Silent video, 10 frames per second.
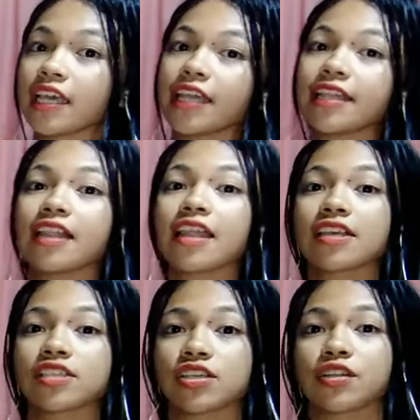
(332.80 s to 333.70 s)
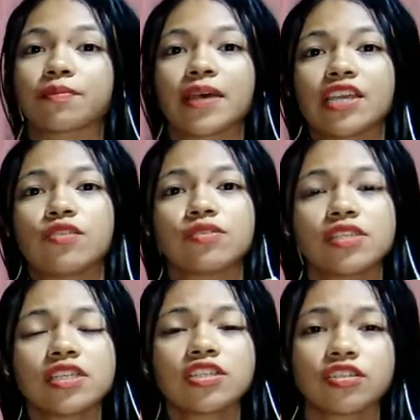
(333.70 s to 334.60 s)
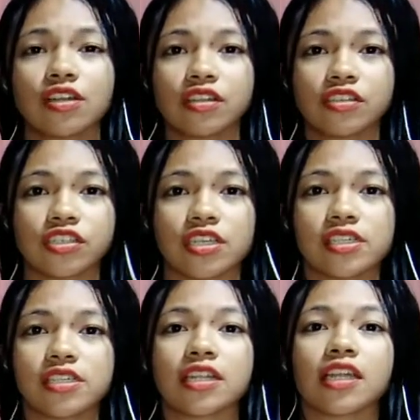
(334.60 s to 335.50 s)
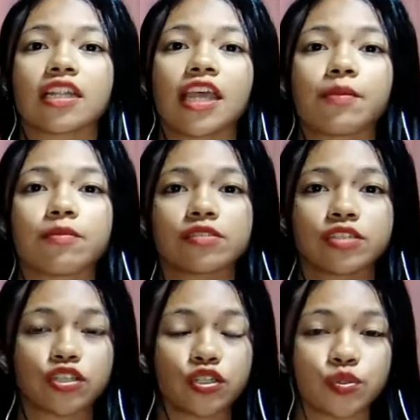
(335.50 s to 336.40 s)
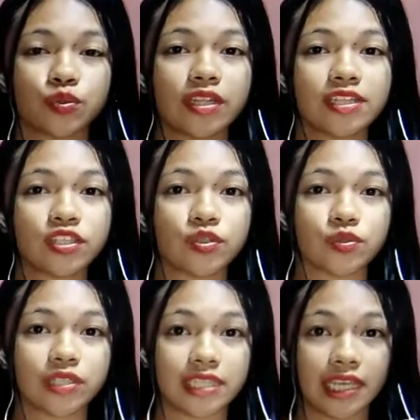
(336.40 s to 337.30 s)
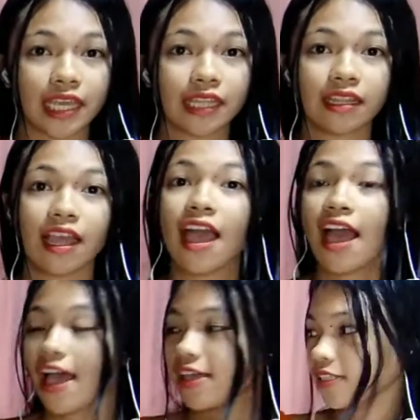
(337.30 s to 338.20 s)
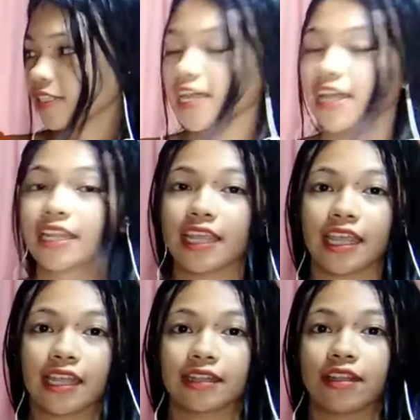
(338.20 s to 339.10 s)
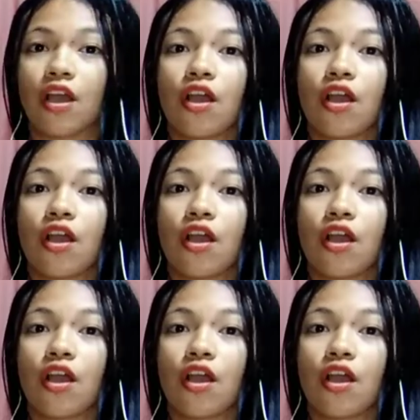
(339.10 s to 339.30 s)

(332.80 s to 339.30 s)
in a lesson by using strategies that enables the students to see it and study it.